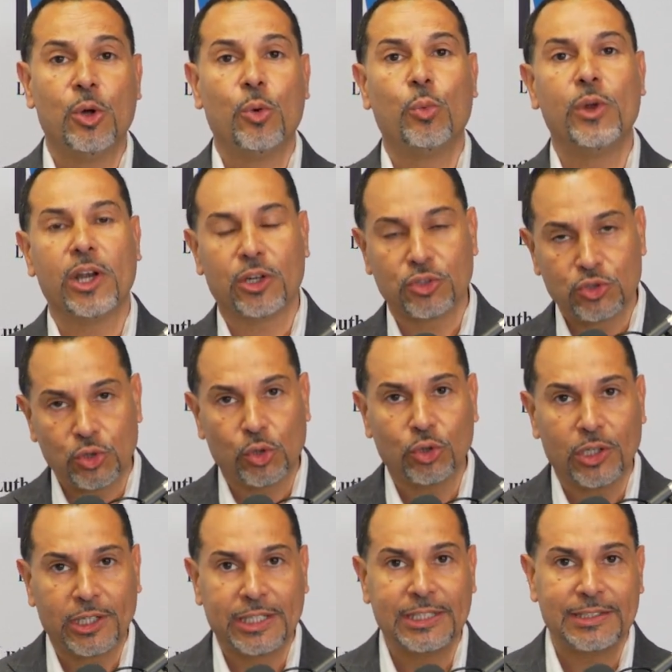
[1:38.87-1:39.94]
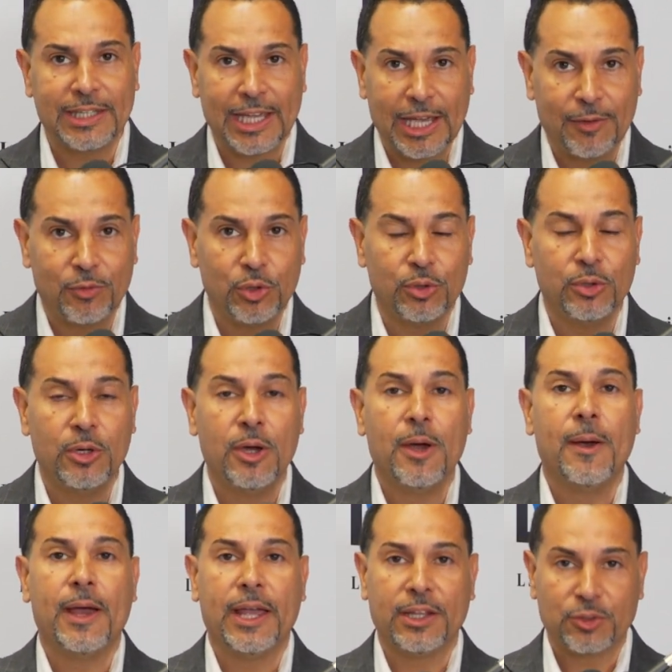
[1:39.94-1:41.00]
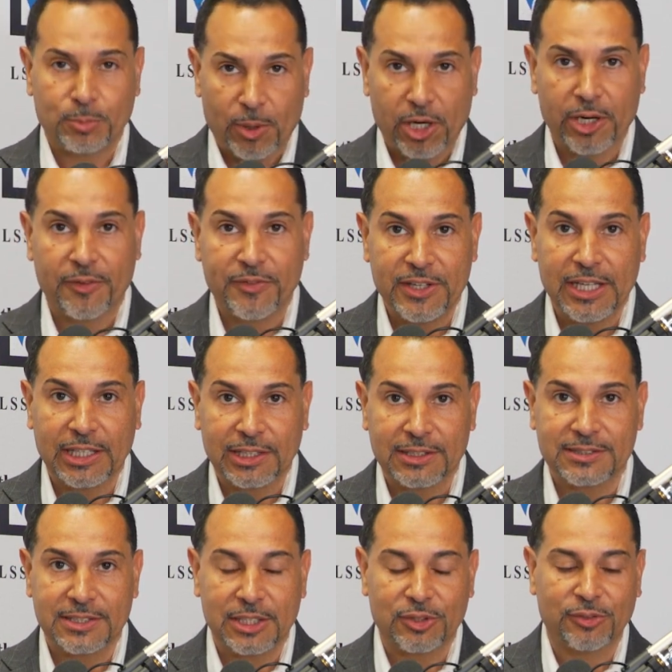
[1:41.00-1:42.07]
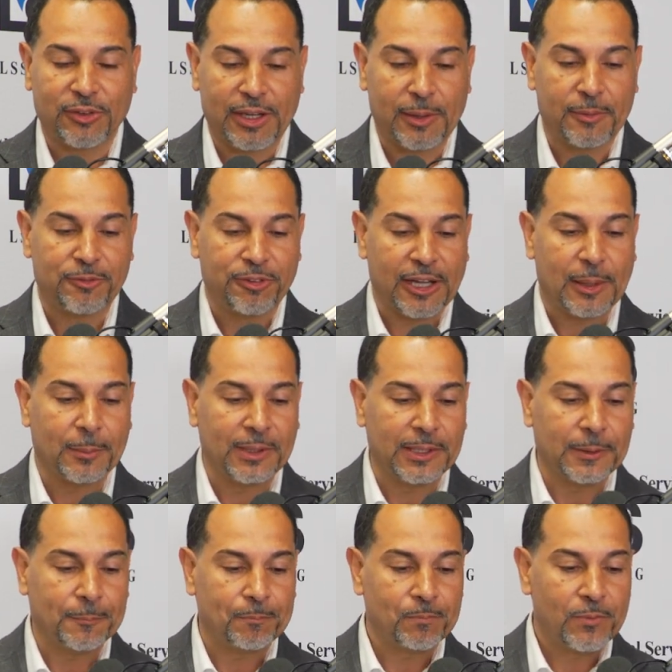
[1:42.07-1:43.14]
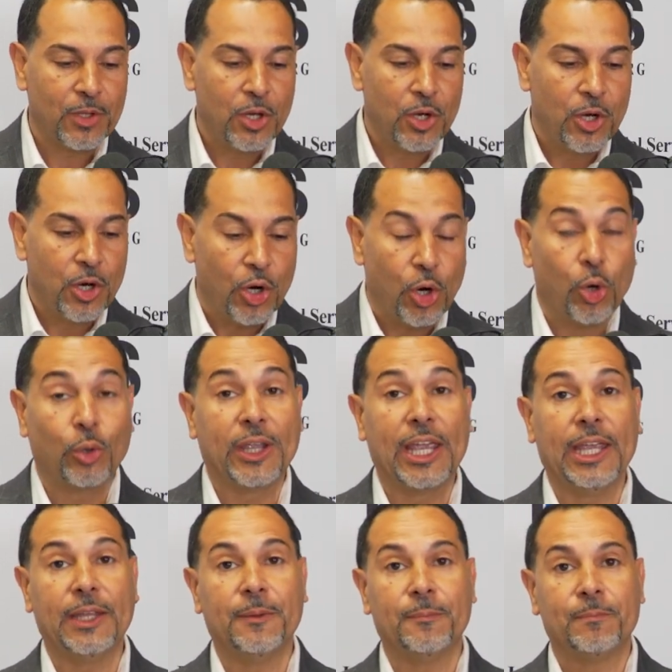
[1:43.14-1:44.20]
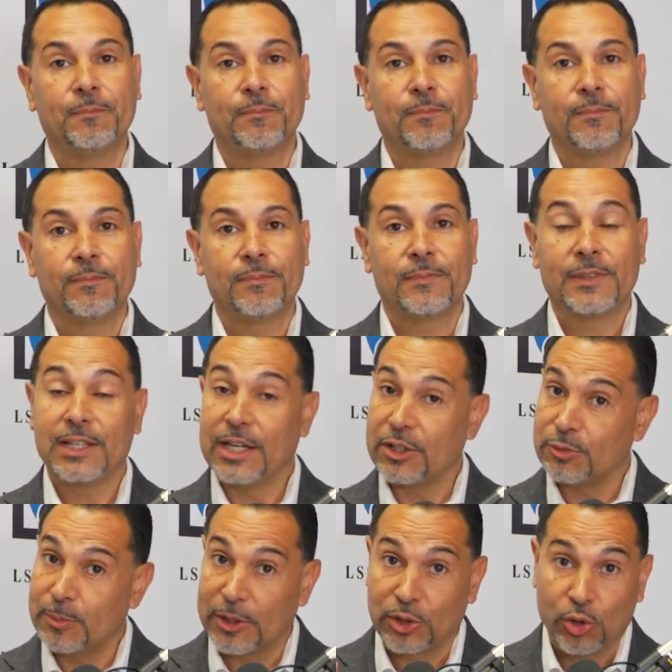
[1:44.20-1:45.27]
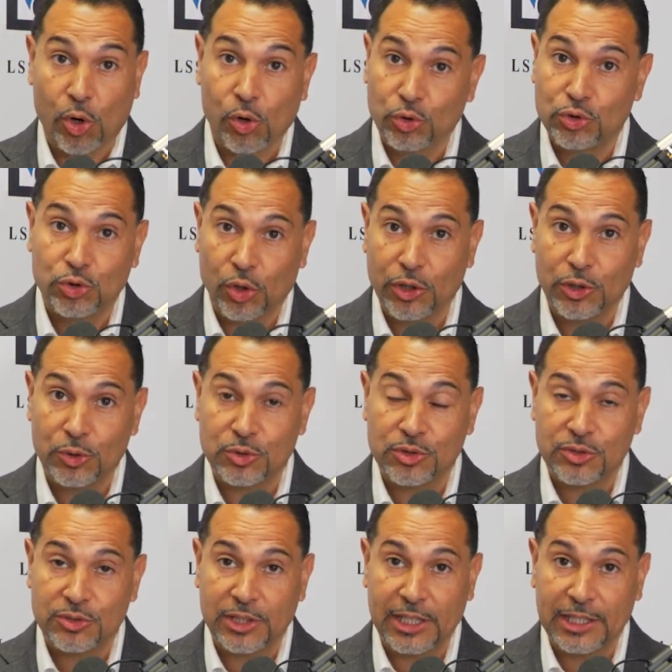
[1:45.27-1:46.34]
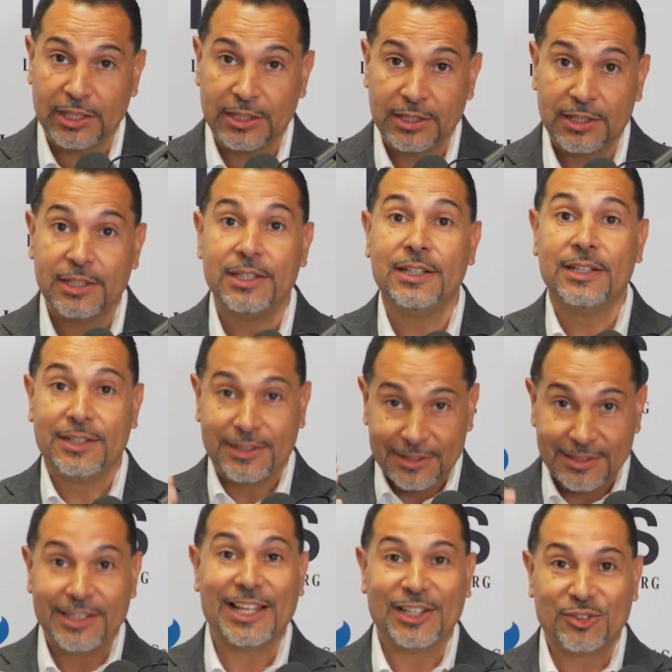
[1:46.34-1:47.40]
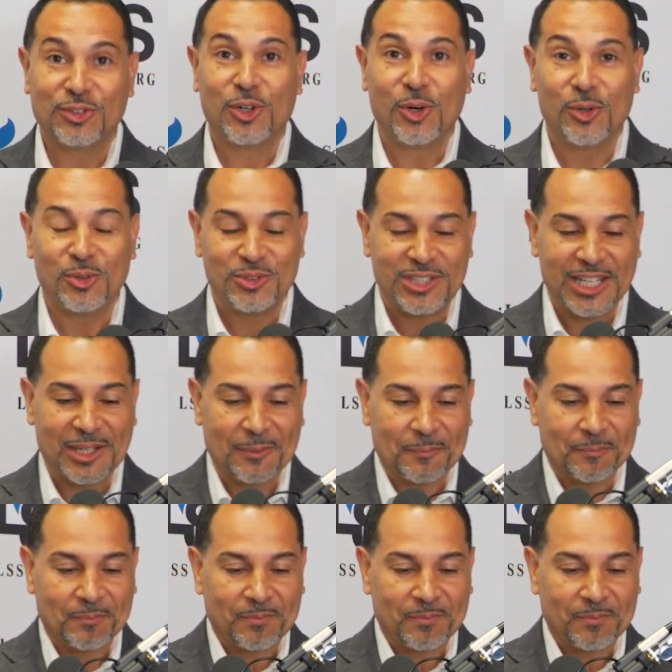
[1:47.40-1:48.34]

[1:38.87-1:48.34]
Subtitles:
We are so lucky to have you as part of the LSS family. Okay, as my coach Shorty used to say, let's go, champ.